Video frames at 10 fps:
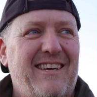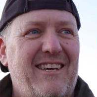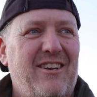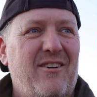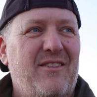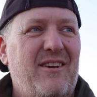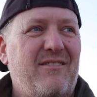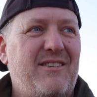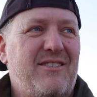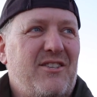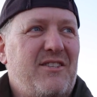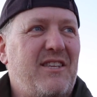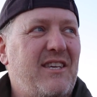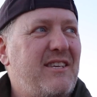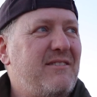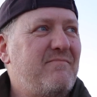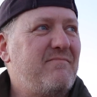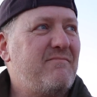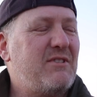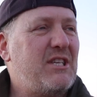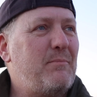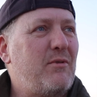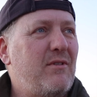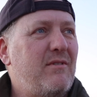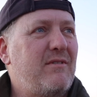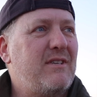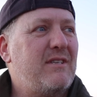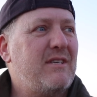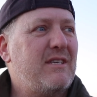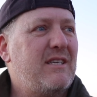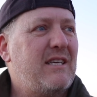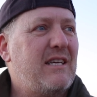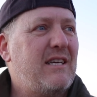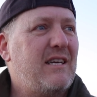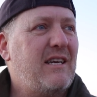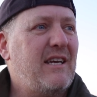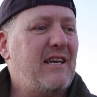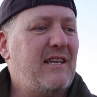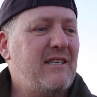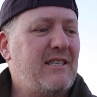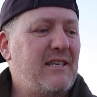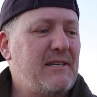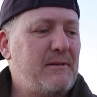You know, there is just the simple and